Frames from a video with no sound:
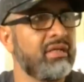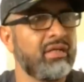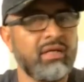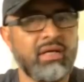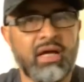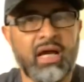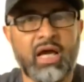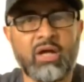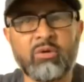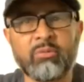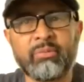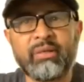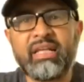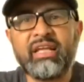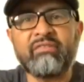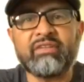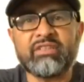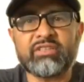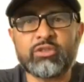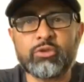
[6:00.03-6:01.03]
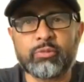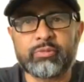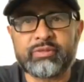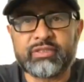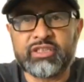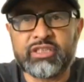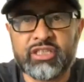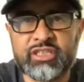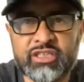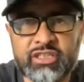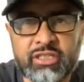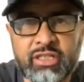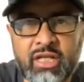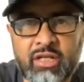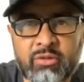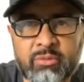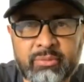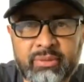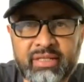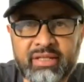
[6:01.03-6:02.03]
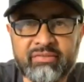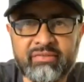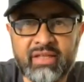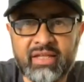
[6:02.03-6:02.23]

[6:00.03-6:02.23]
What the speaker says: I don't believe in superstition. I don't believe that